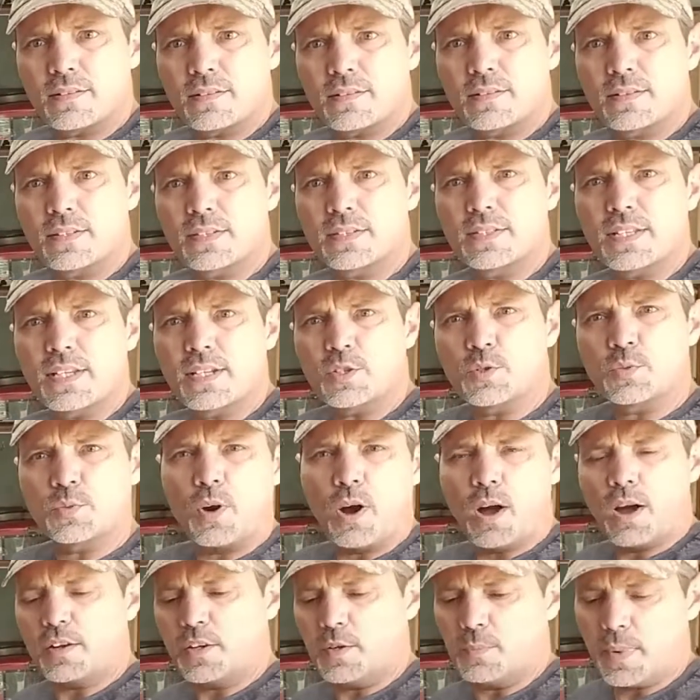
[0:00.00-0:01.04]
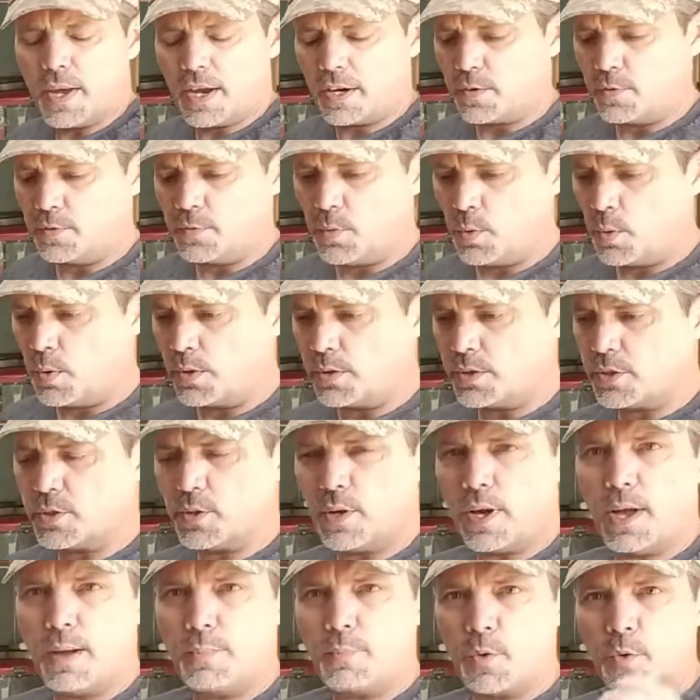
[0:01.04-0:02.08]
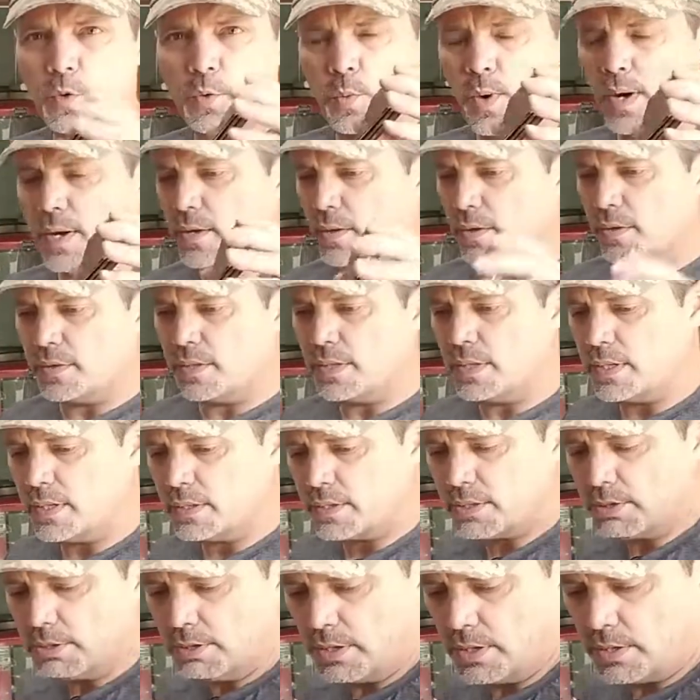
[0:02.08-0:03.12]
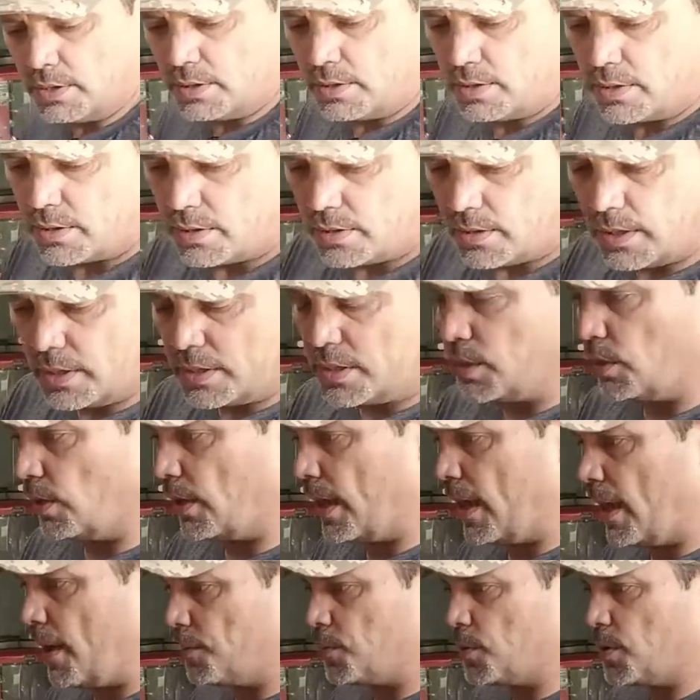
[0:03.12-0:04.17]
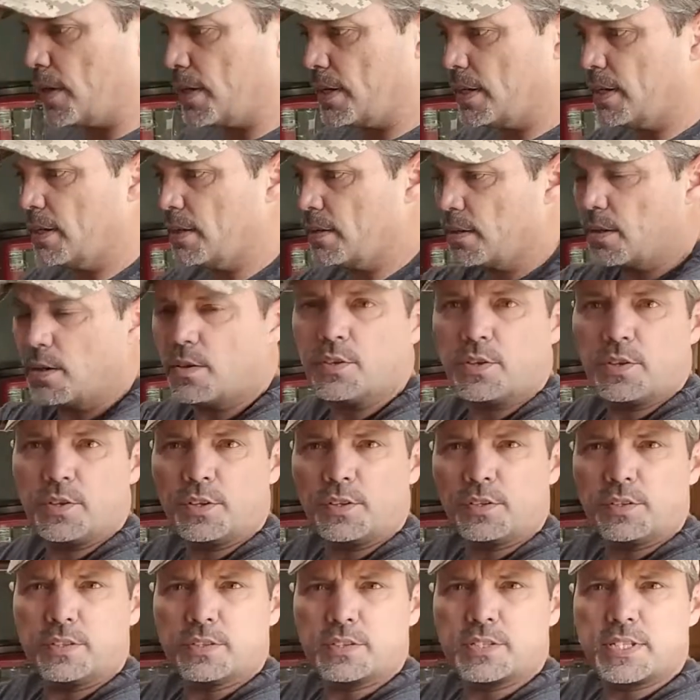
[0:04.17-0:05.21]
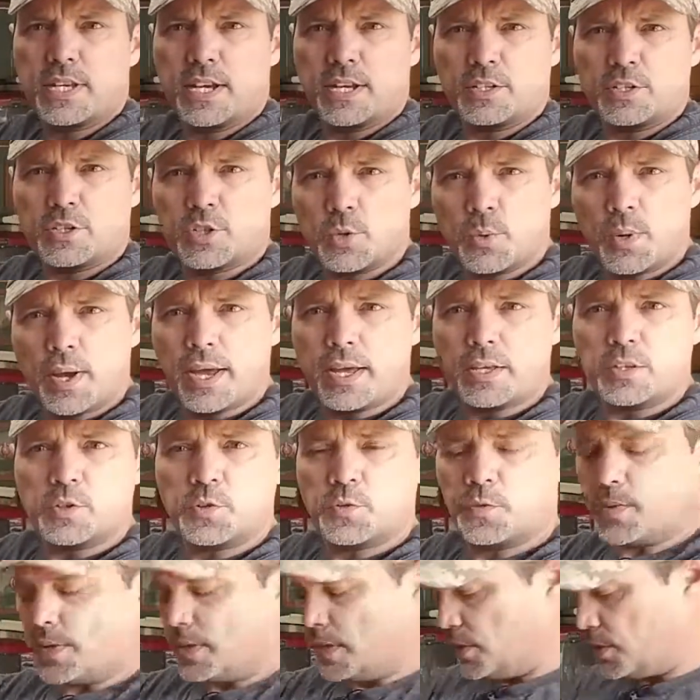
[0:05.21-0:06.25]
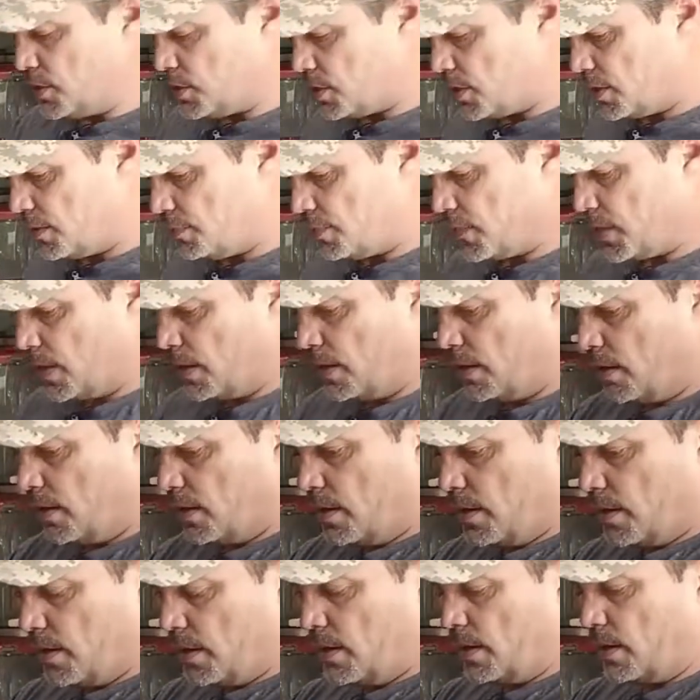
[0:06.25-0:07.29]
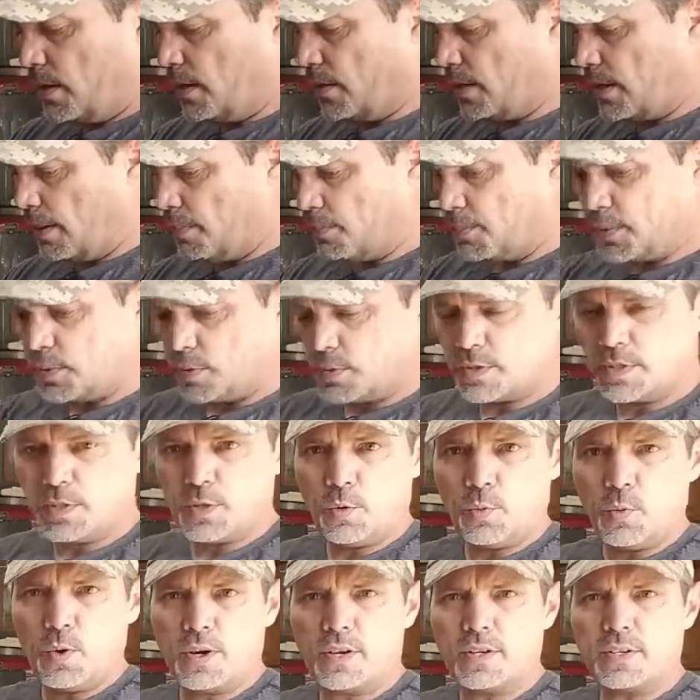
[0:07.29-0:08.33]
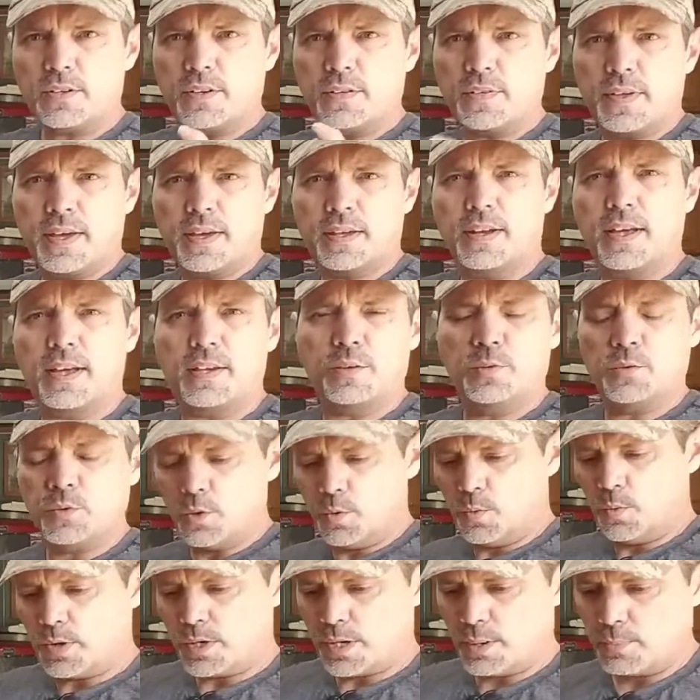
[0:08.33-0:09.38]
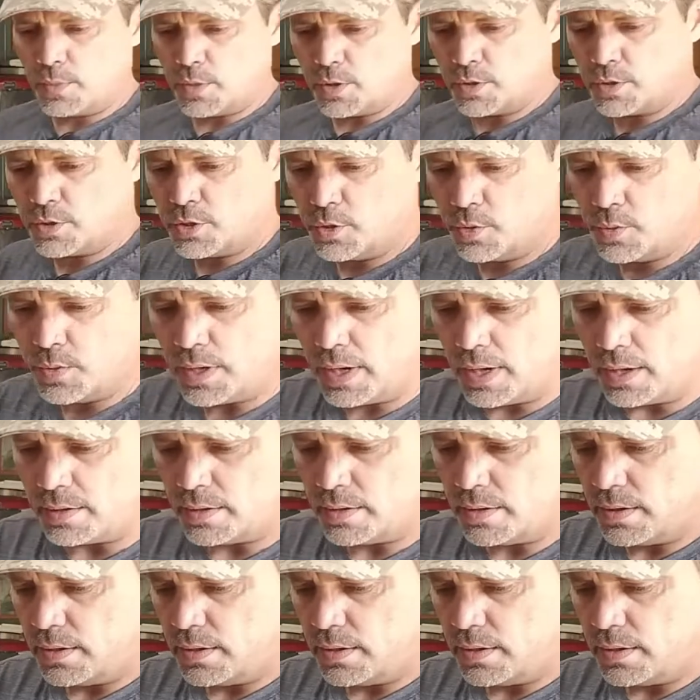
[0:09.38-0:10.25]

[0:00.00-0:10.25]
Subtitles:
this thing's rocking back and forth, so I'm going to wait on this until after I get the second two heads finished, and I'm still working on that. I don't know what I'm gonna do yet.